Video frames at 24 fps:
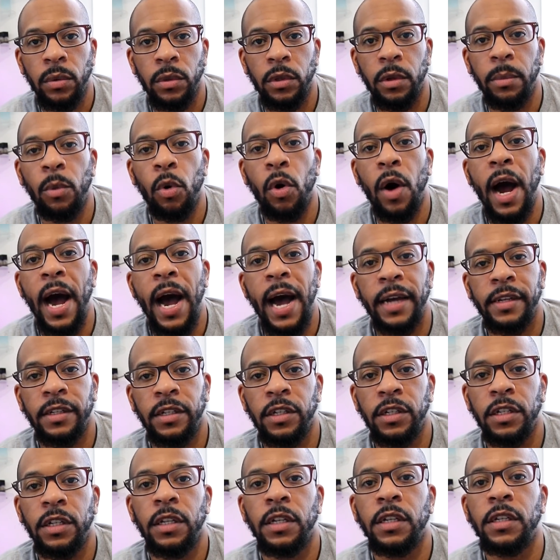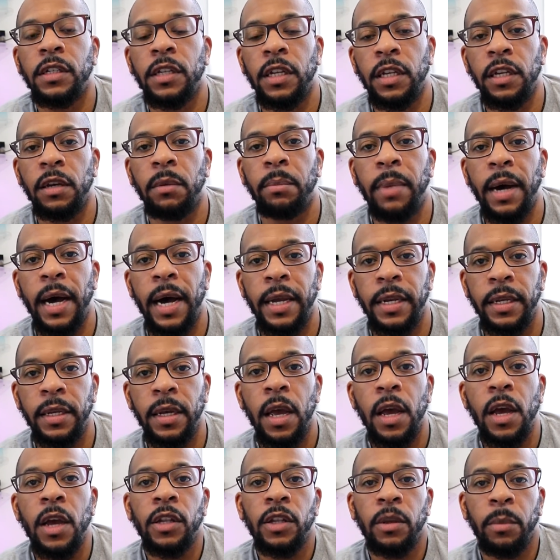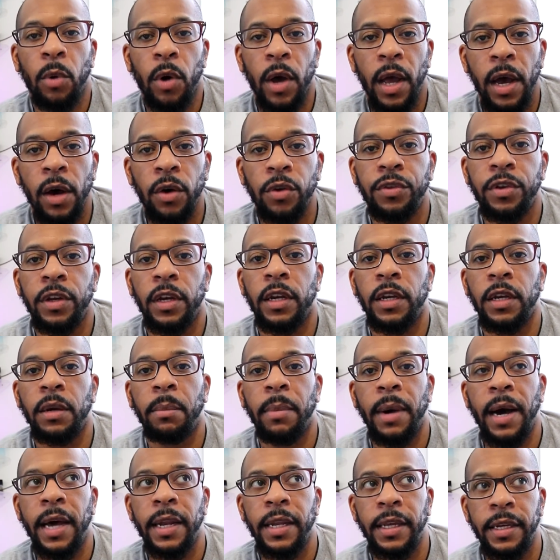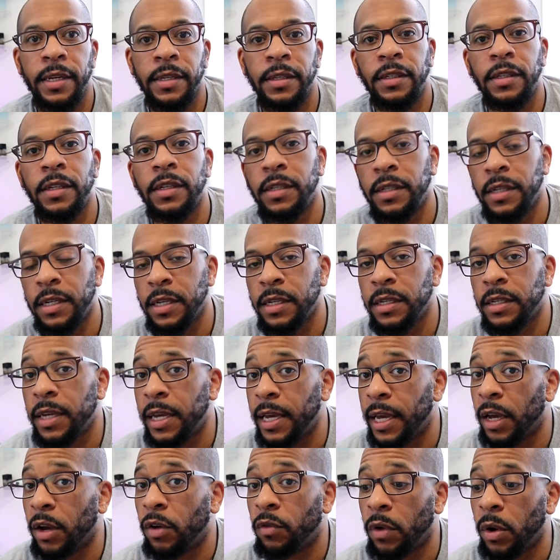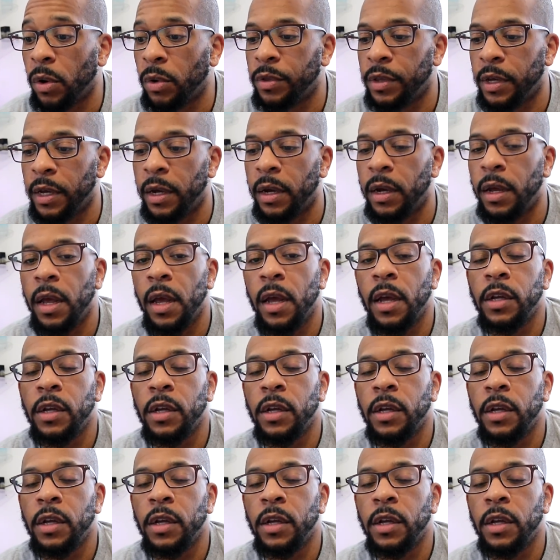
The more oxygen is in your body, the more healthier your body is, disease can't grow there.